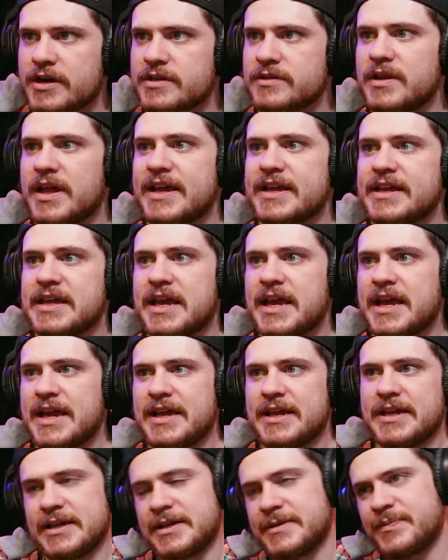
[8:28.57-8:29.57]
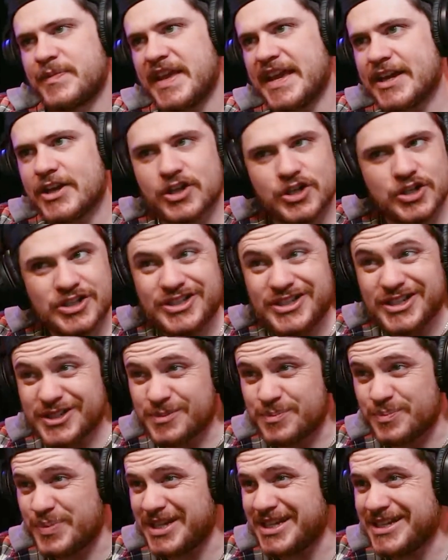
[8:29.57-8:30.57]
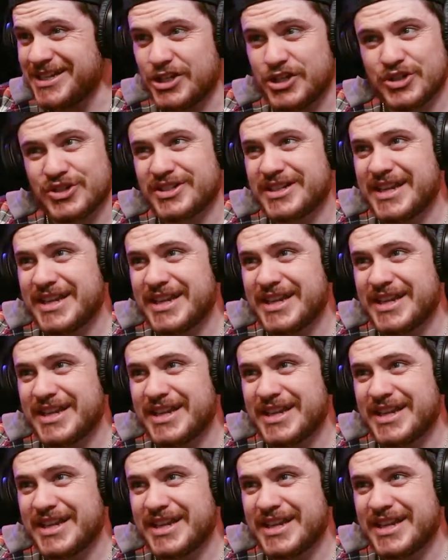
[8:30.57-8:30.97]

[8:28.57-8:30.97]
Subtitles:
Like, it could just be good